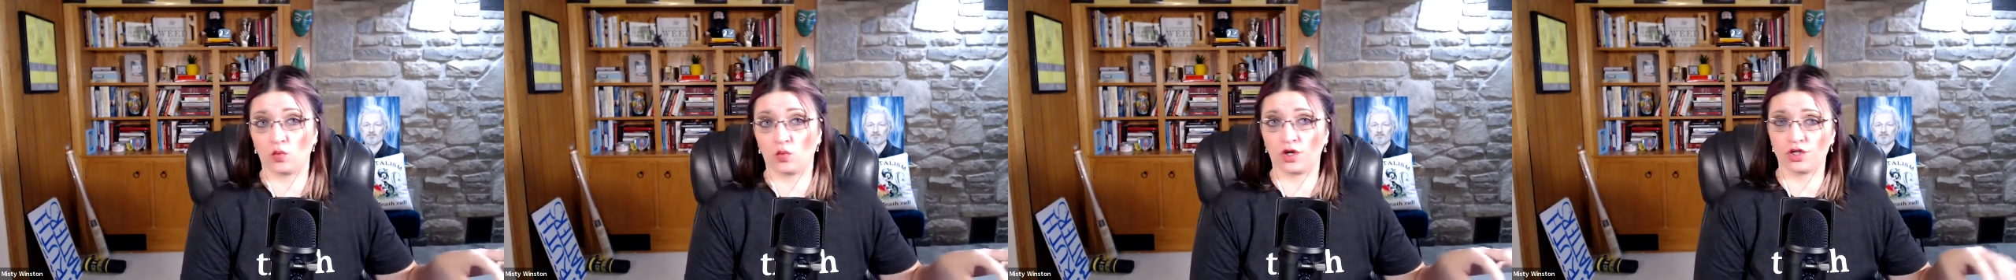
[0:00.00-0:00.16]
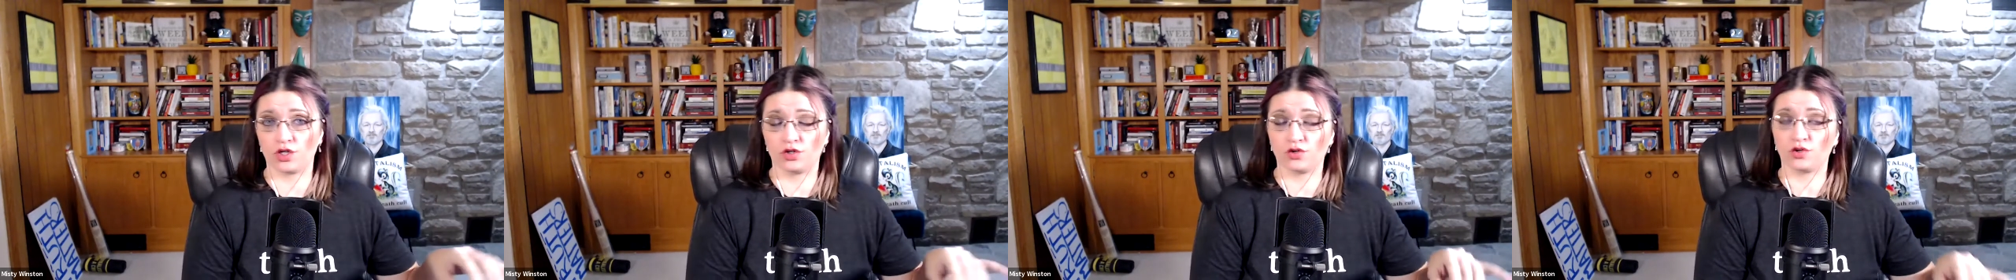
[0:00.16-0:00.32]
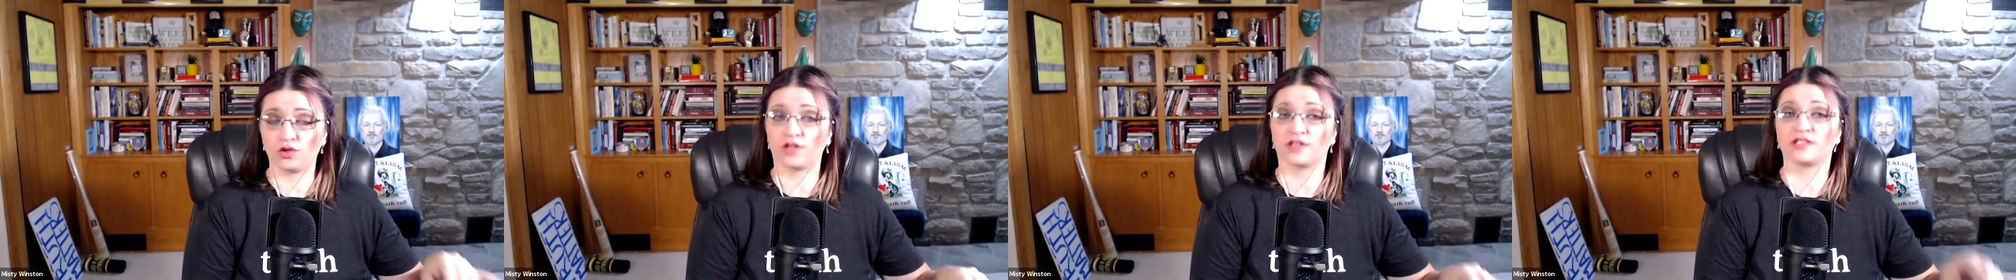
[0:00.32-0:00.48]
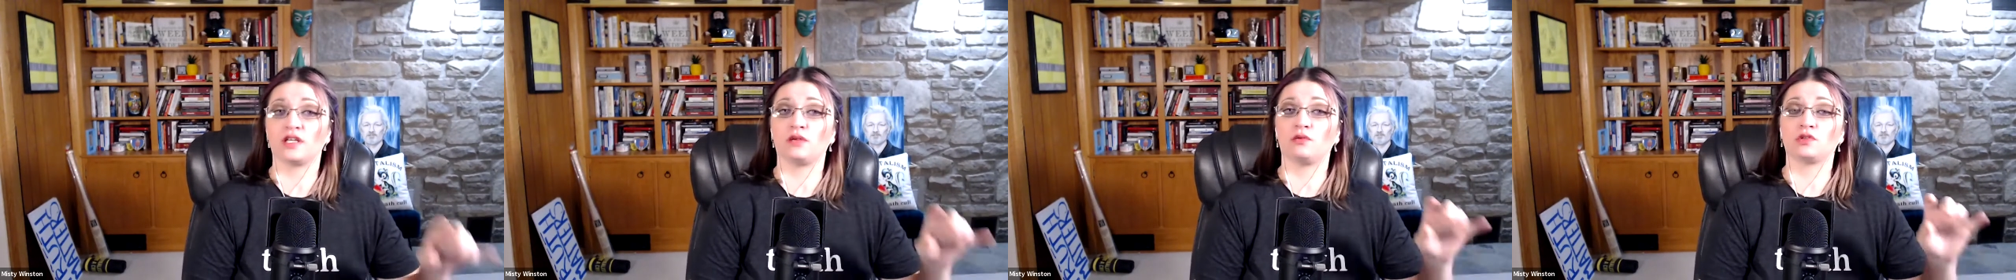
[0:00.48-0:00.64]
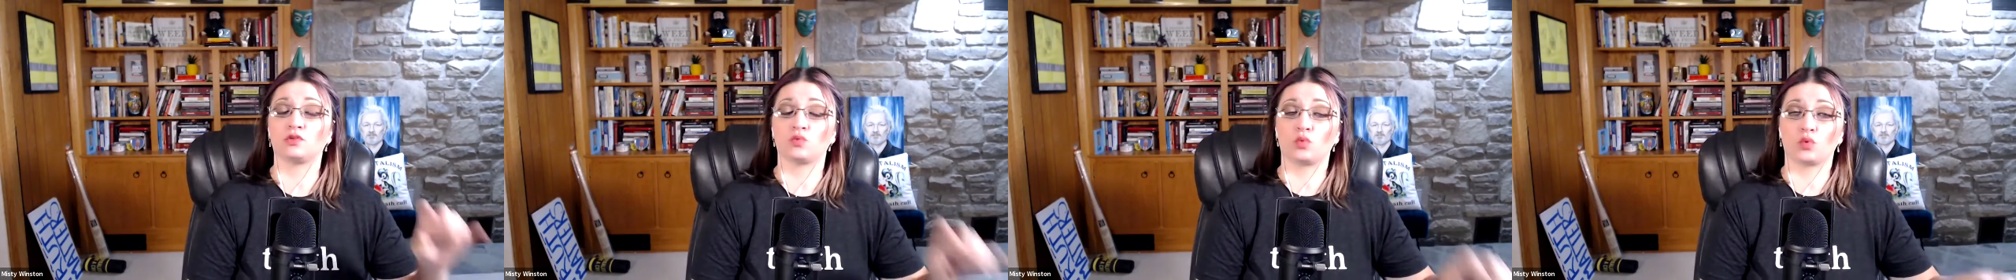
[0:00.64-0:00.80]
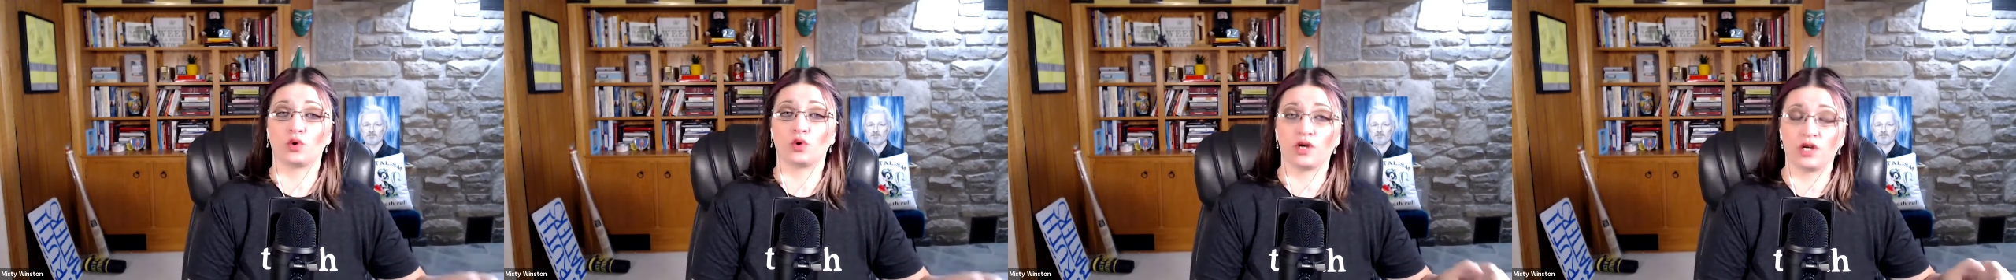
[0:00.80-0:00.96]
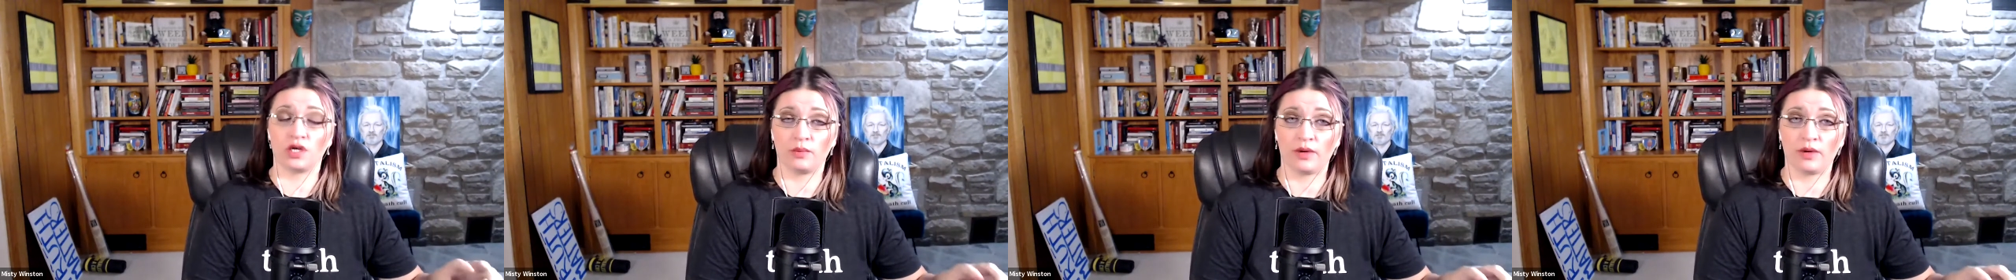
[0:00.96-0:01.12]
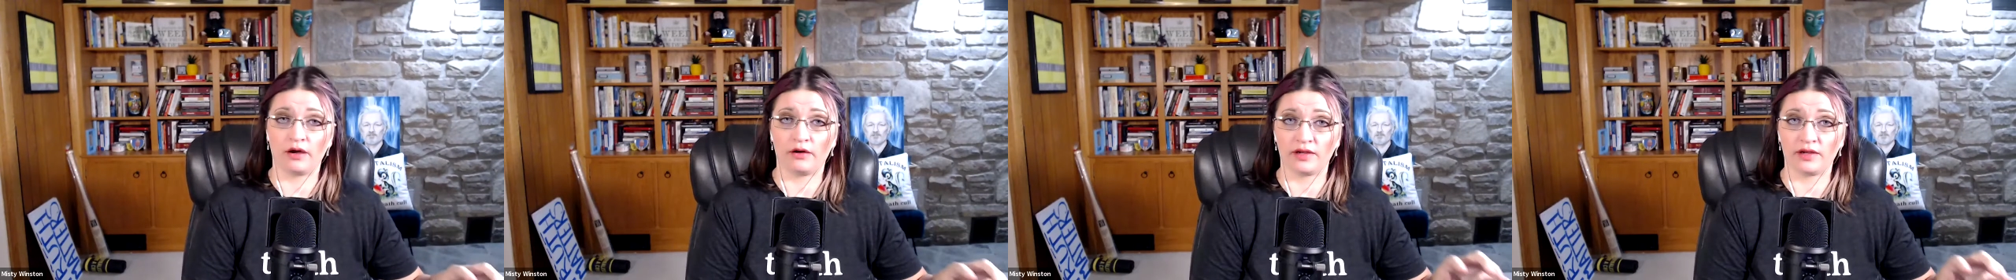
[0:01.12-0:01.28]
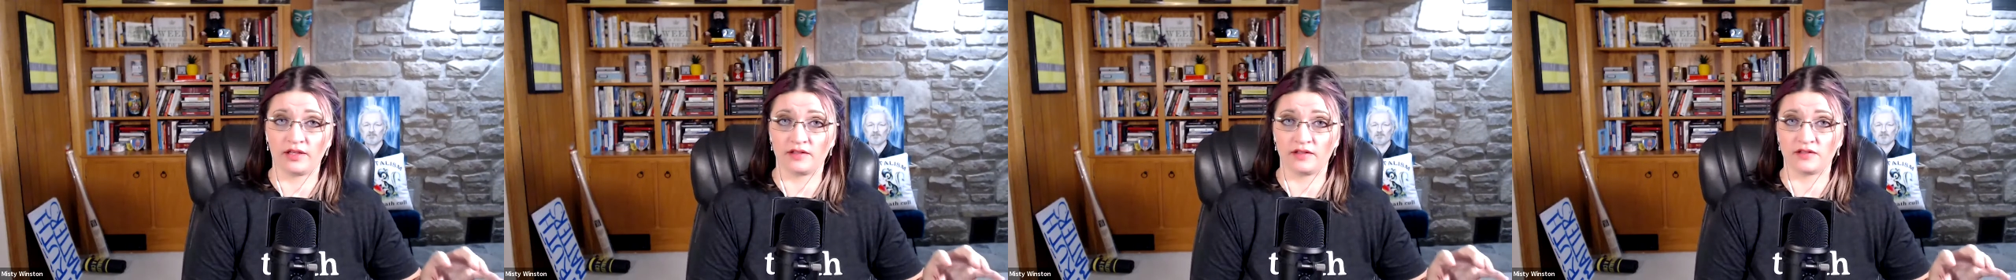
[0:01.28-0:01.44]
want to do because he was worried
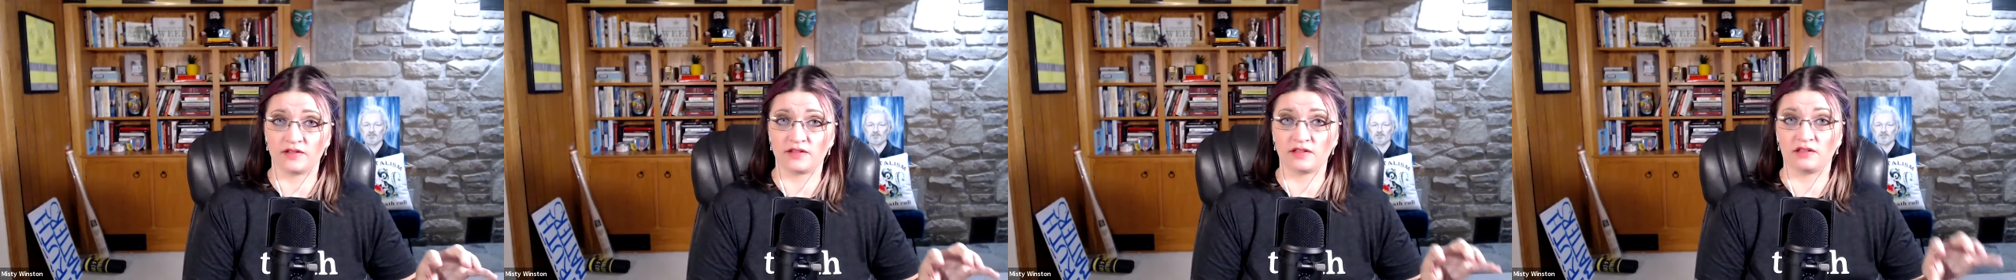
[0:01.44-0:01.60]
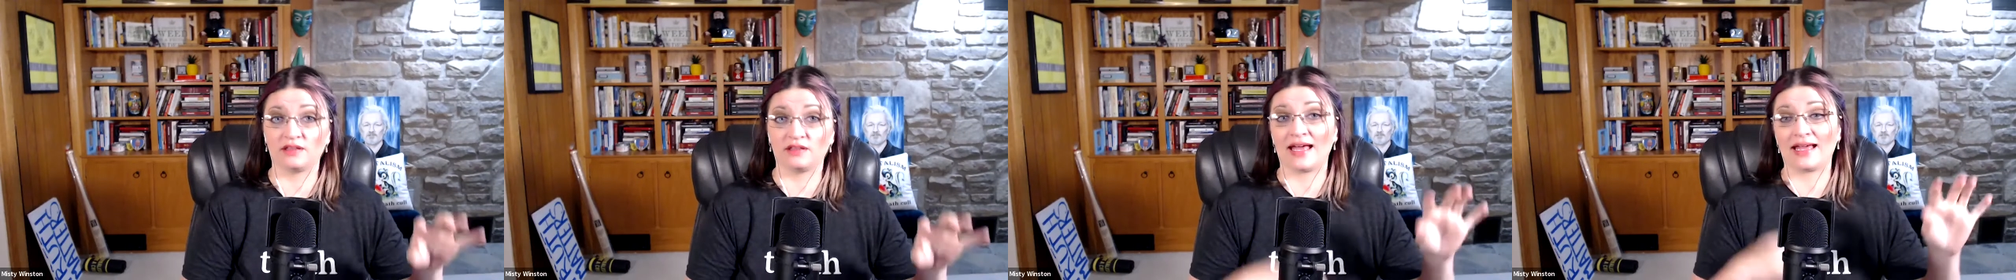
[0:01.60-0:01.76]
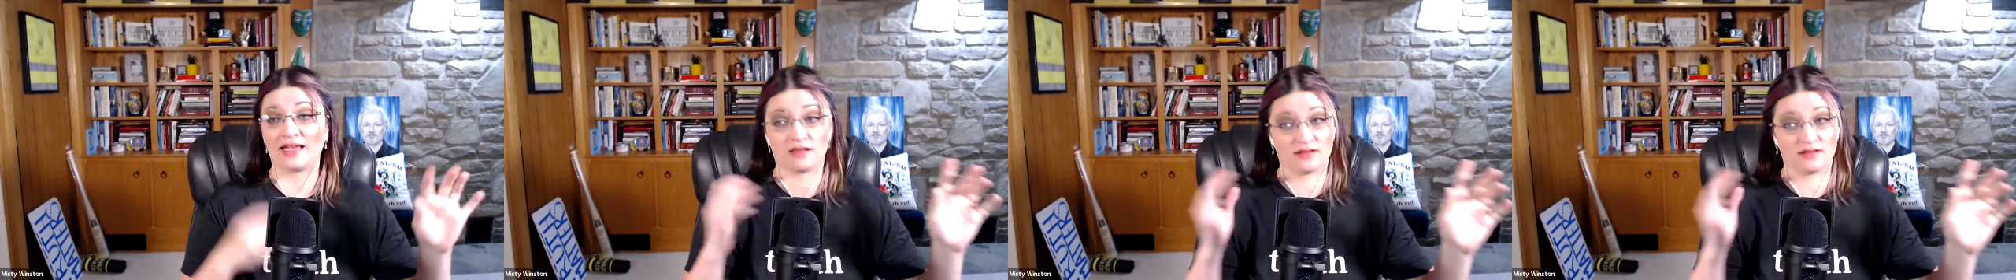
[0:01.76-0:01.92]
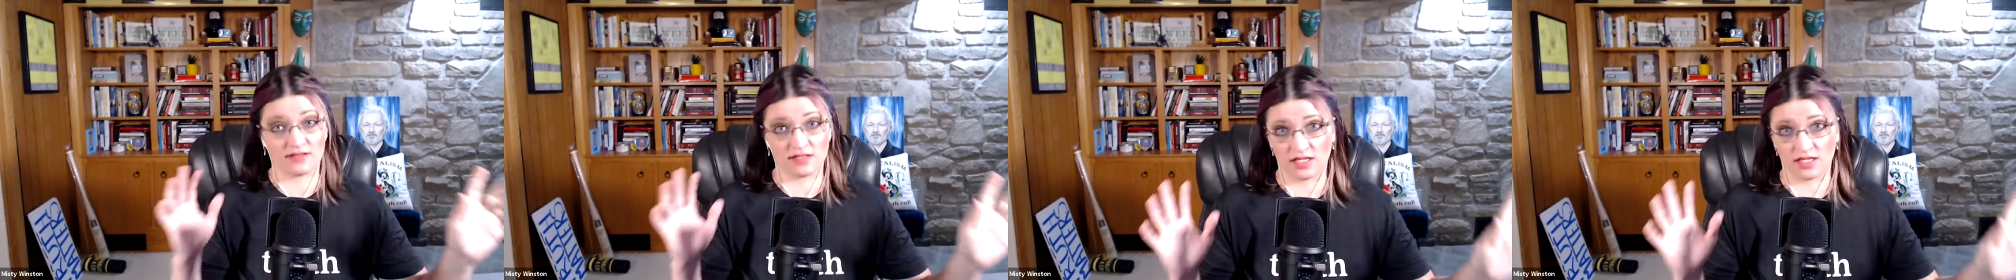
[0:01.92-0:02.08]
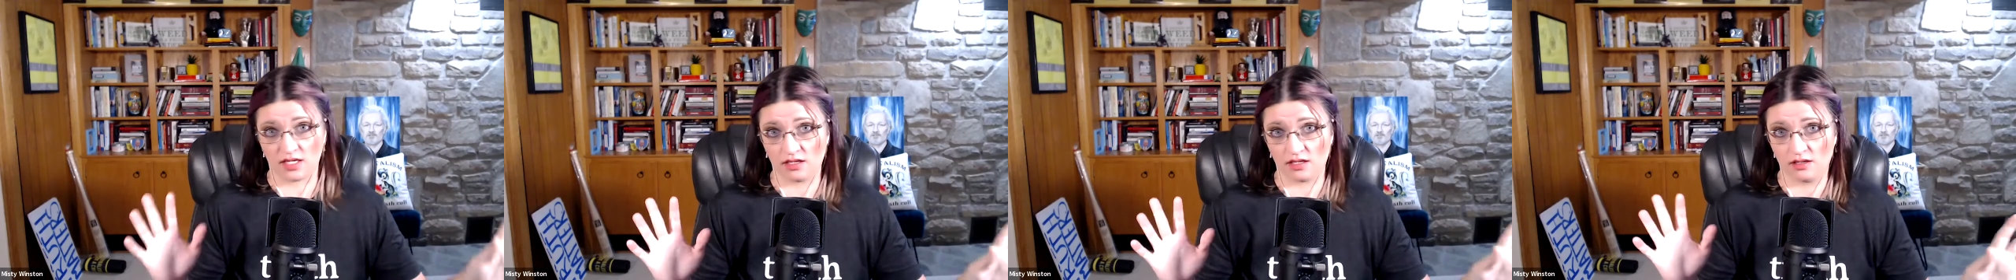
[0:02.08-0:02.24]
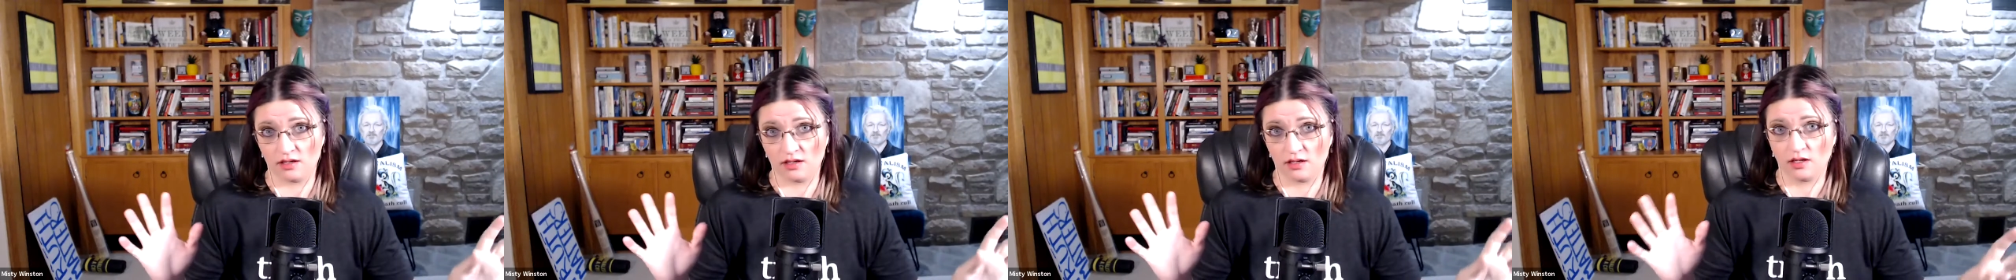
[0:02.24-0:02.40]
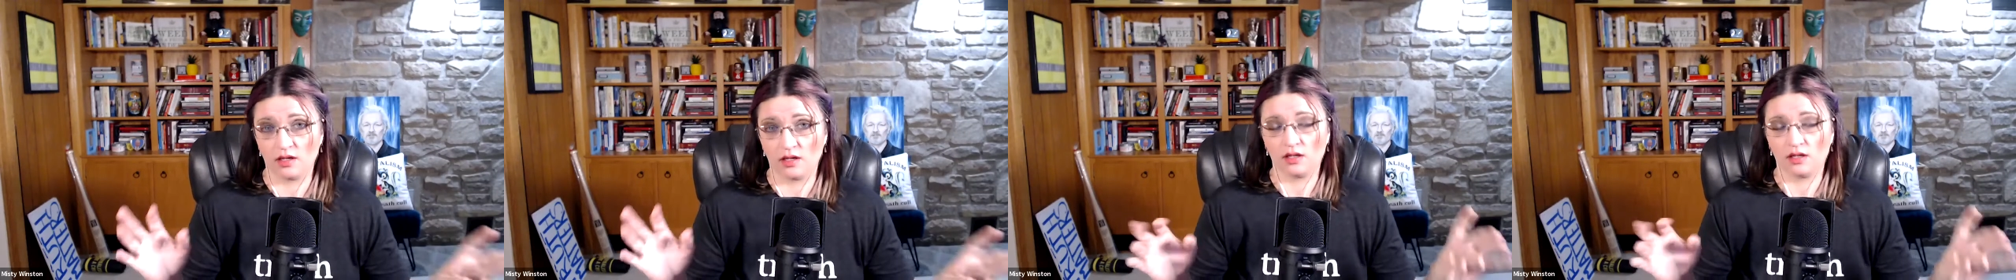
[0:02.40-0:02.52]
about his legacy.